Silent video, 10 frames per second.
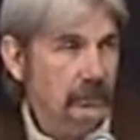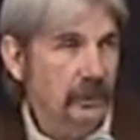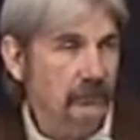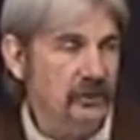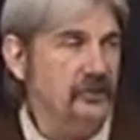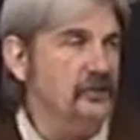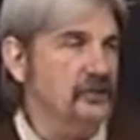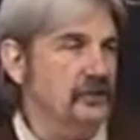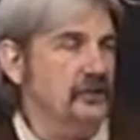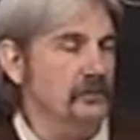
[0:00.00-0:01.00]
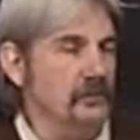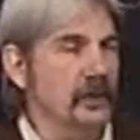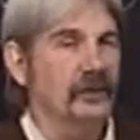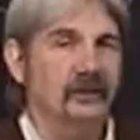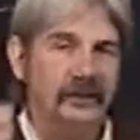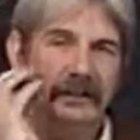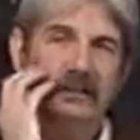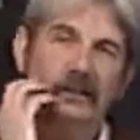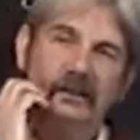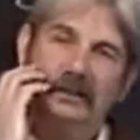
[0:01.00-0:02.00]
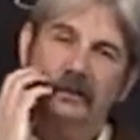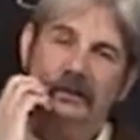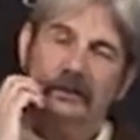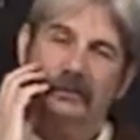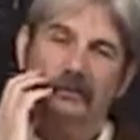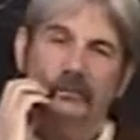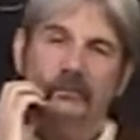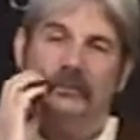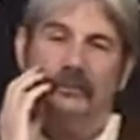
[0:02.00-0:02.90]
you know, Jesus said something like, uh, it, um,